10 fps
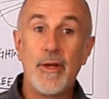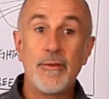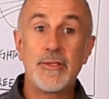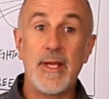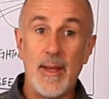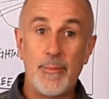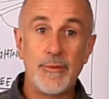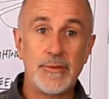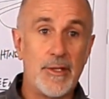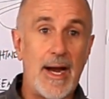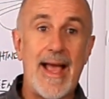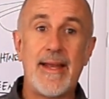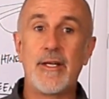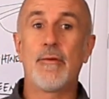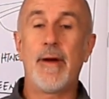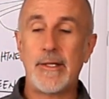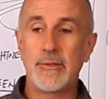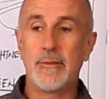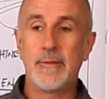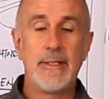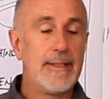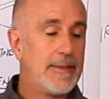Other samples that are highly directional,